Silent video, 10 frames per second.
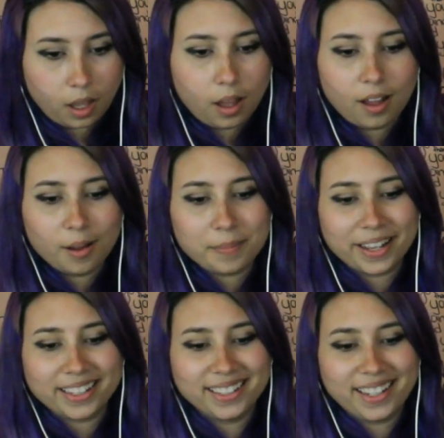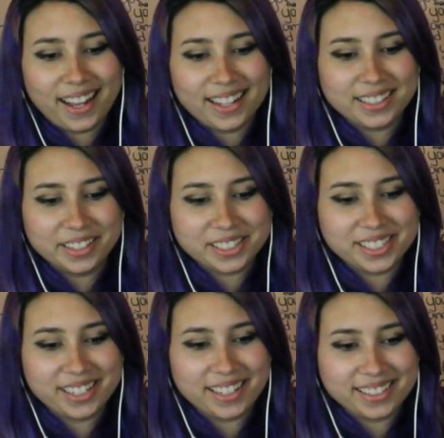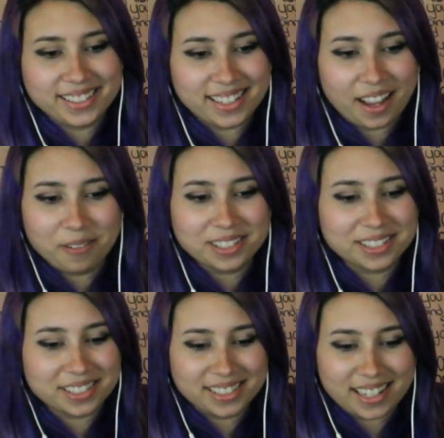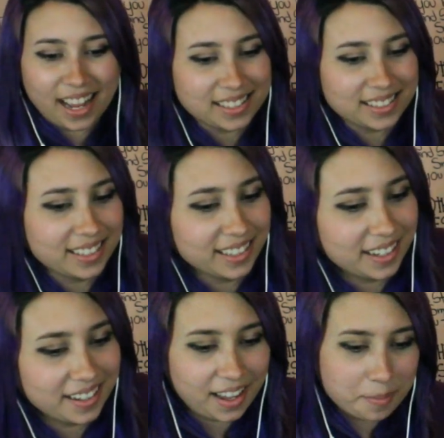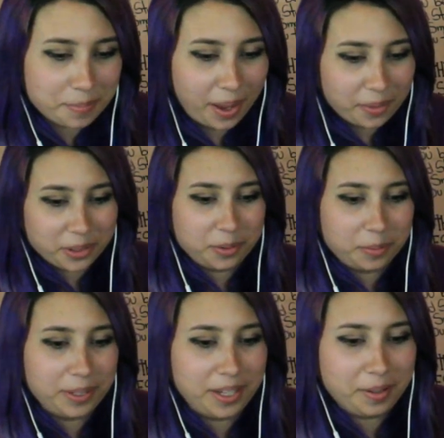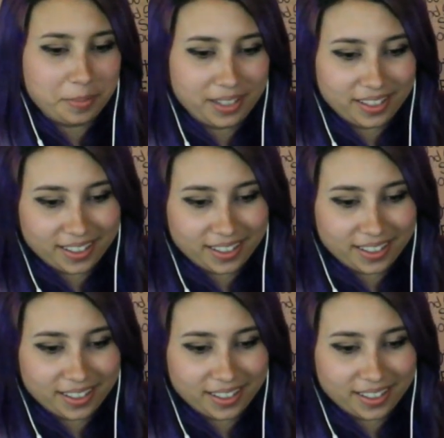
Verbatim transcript: Oh my god, here she is. I was just asking or about you, baby.